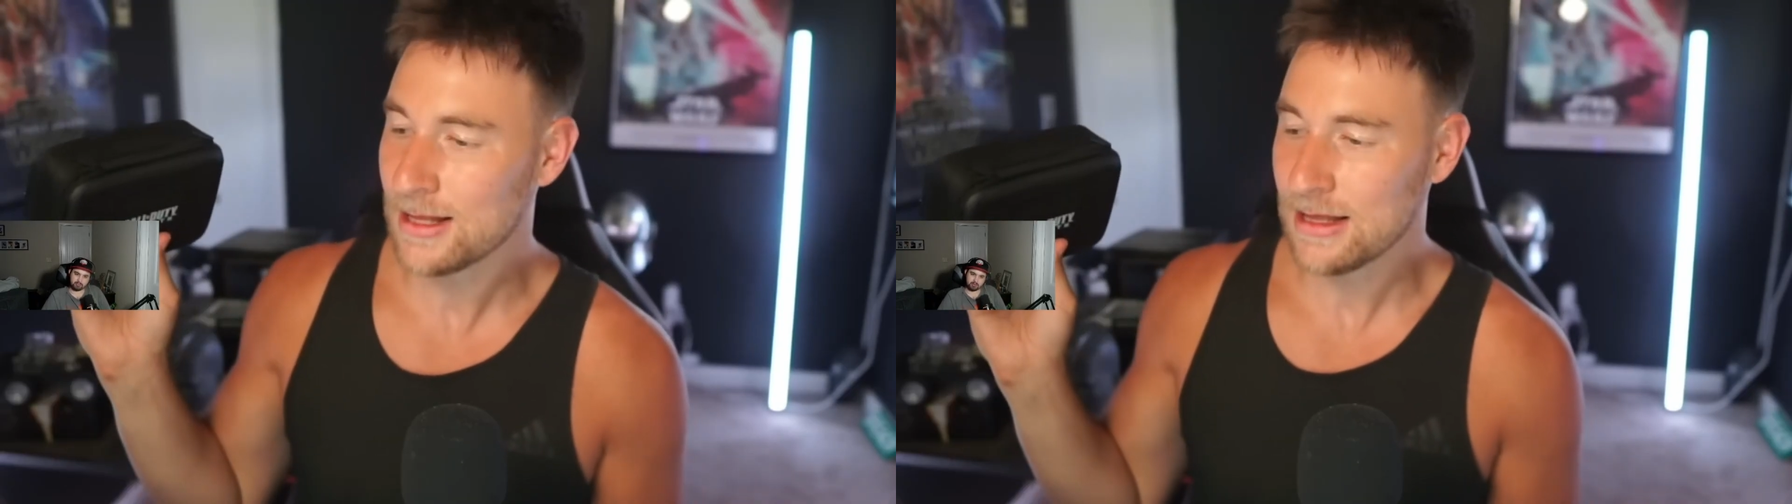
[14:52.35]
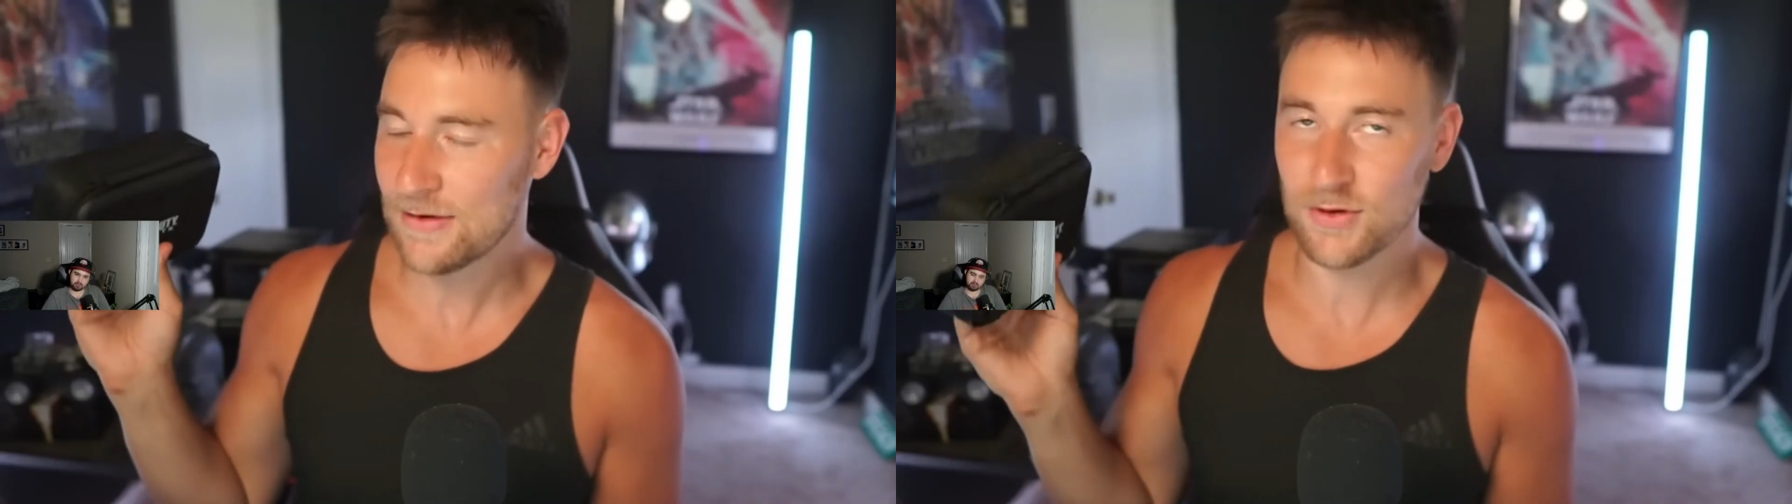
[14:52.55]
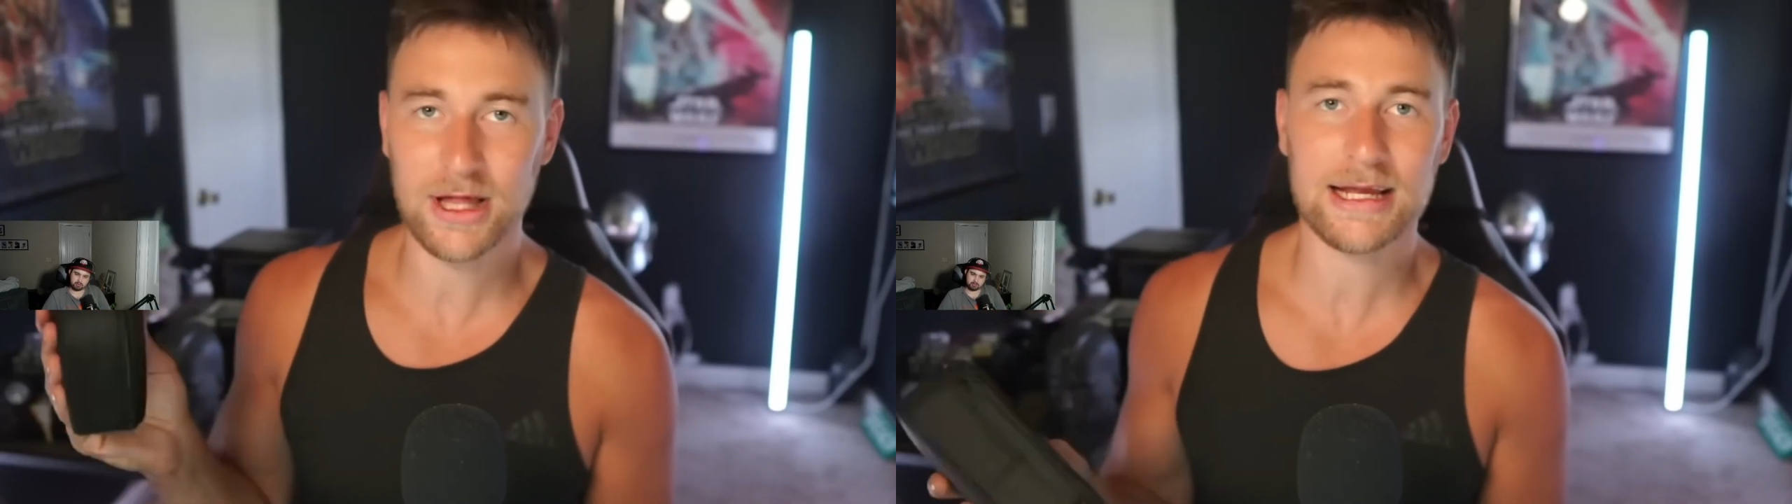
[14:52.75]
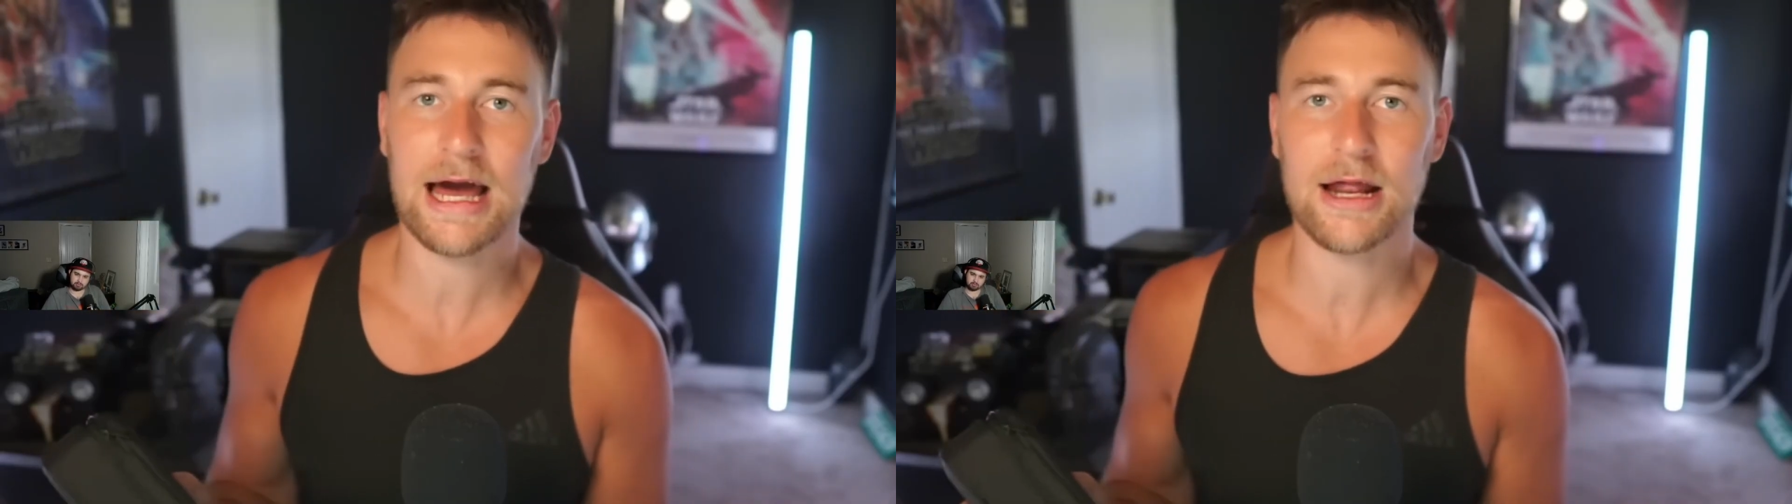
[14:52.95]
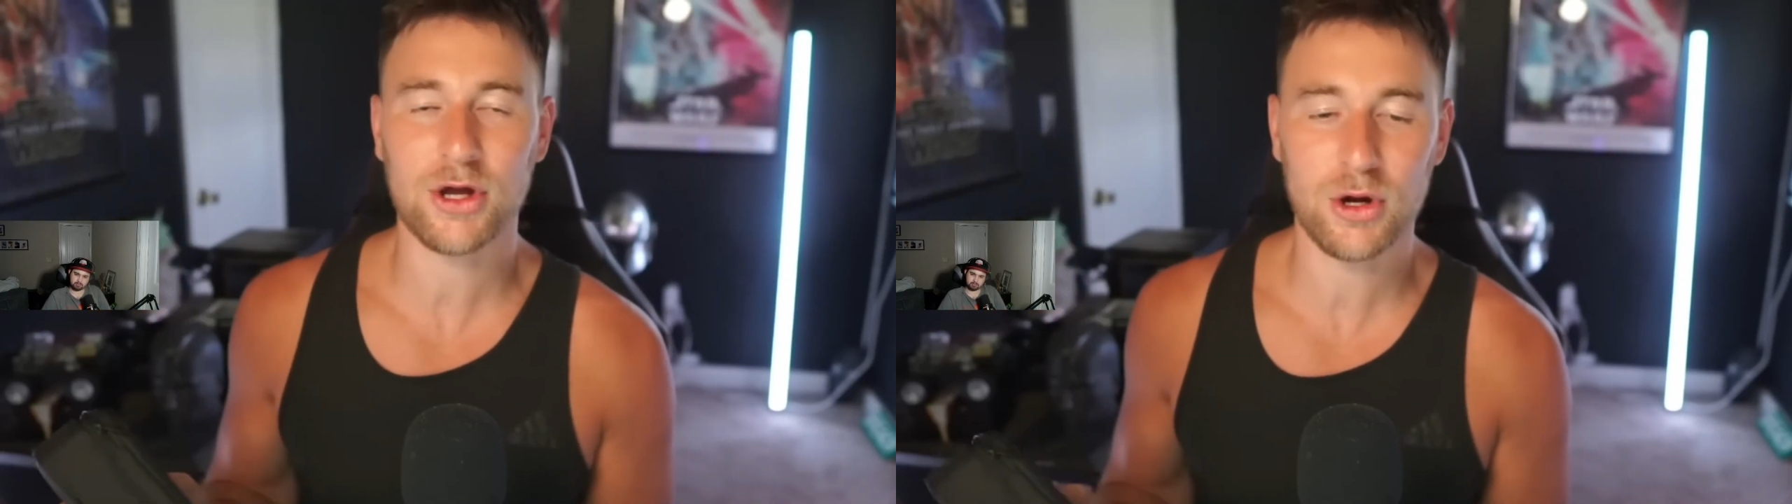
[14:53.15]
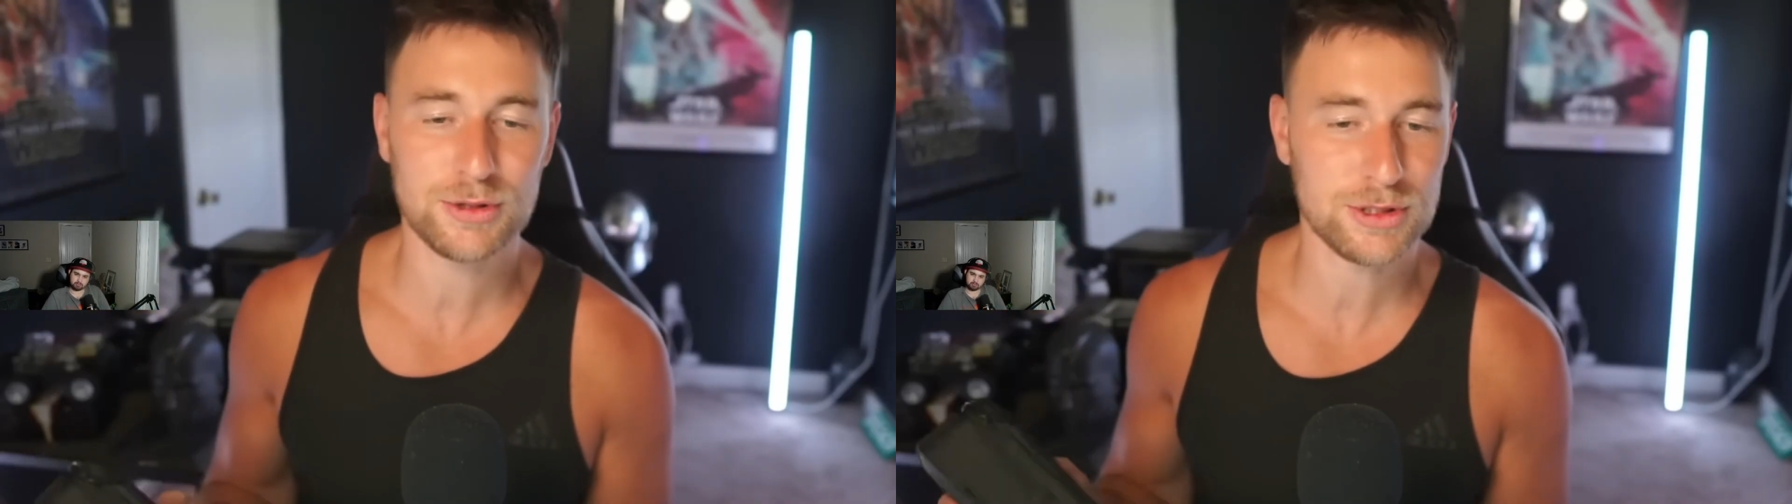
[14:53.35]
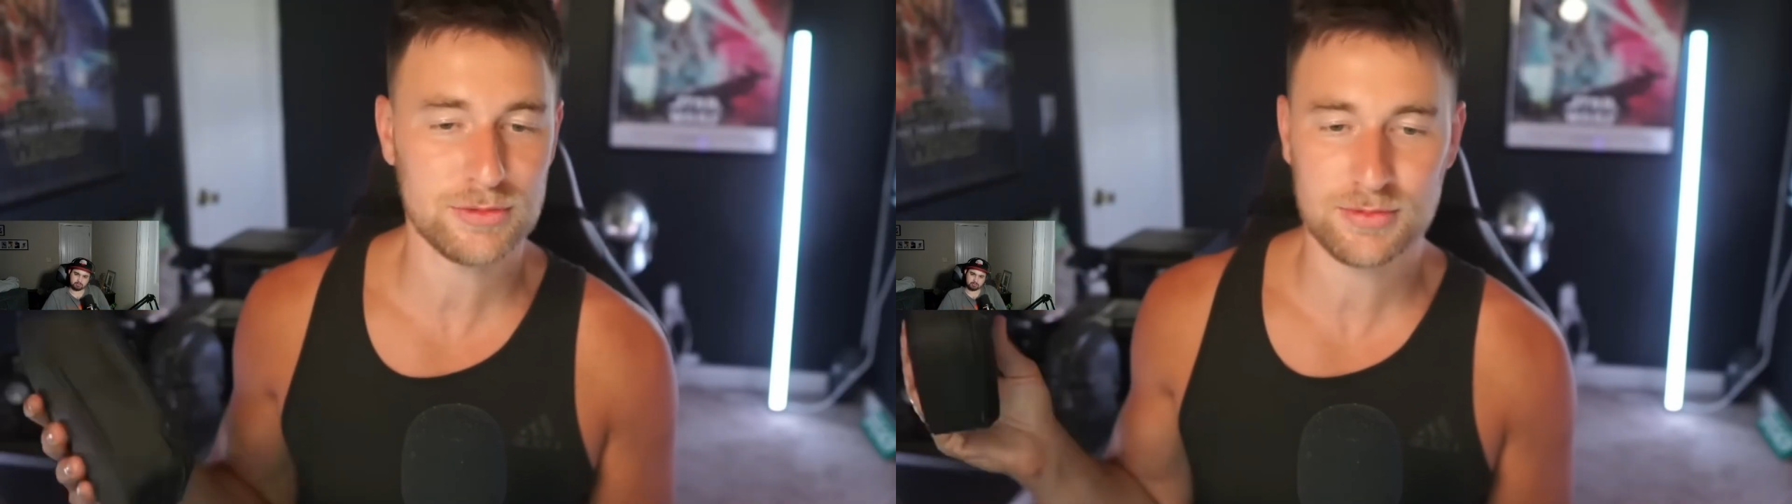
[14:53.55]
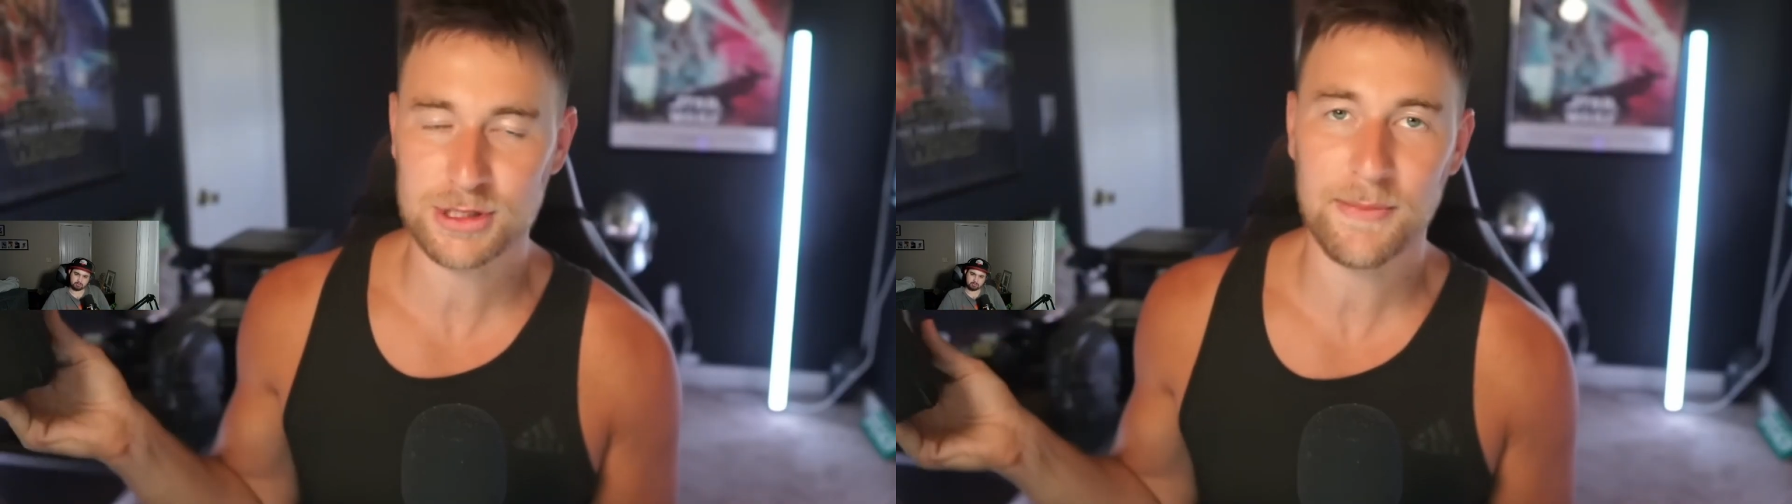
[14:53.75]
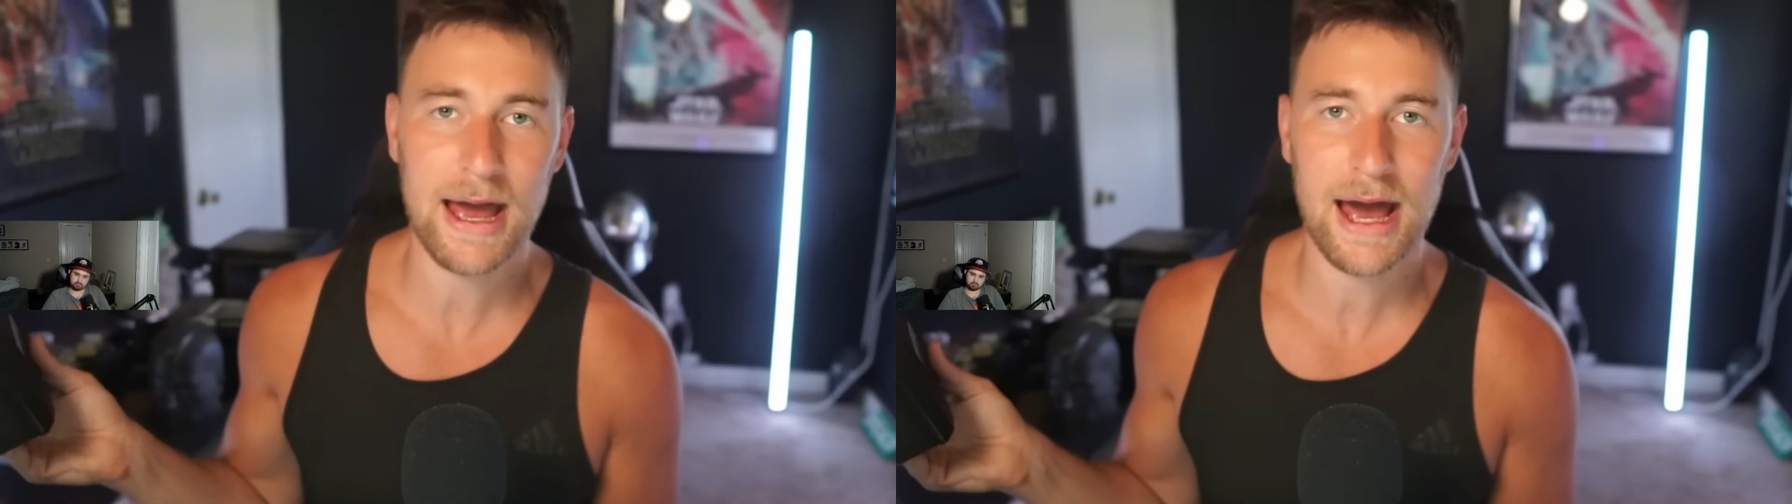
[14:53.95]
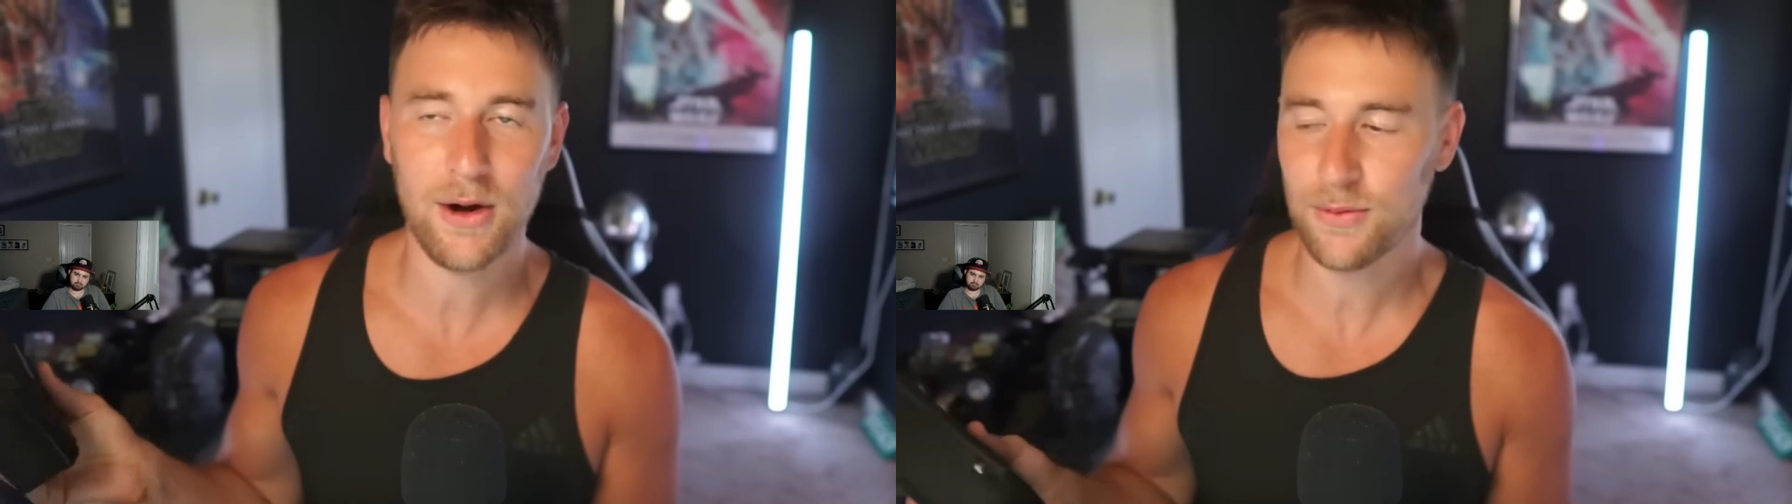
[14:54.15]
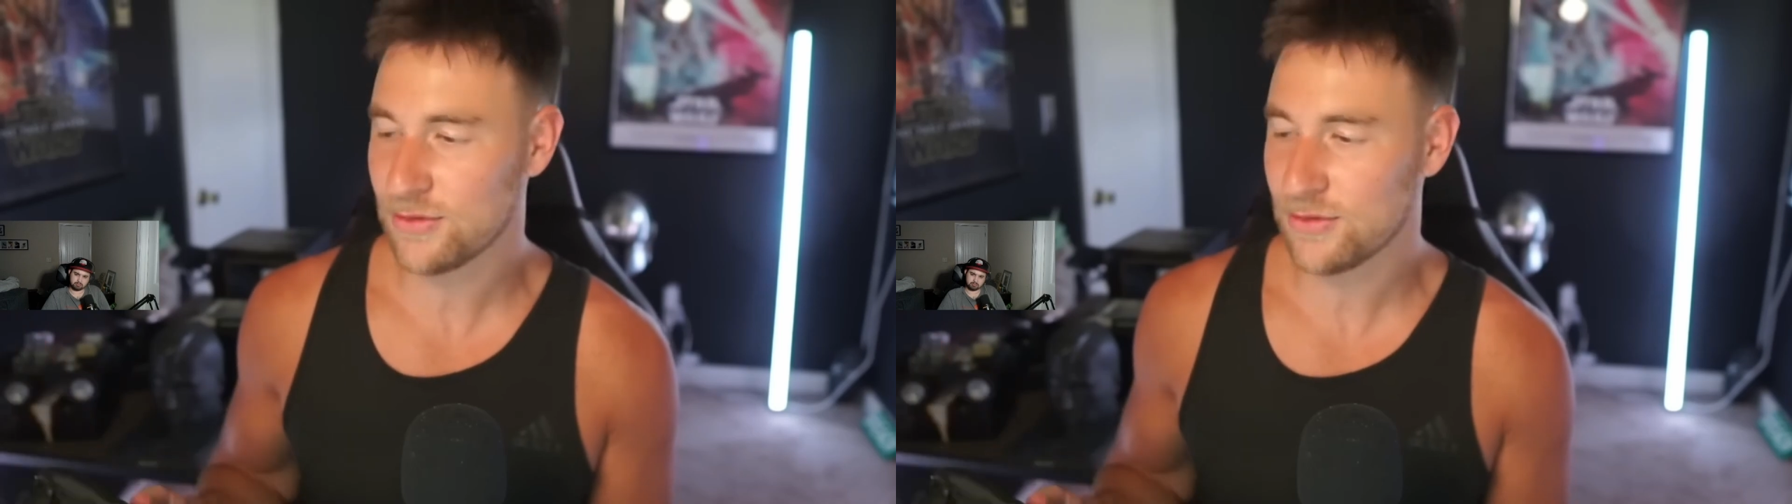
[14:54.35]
If you like COD Ghost, somehow.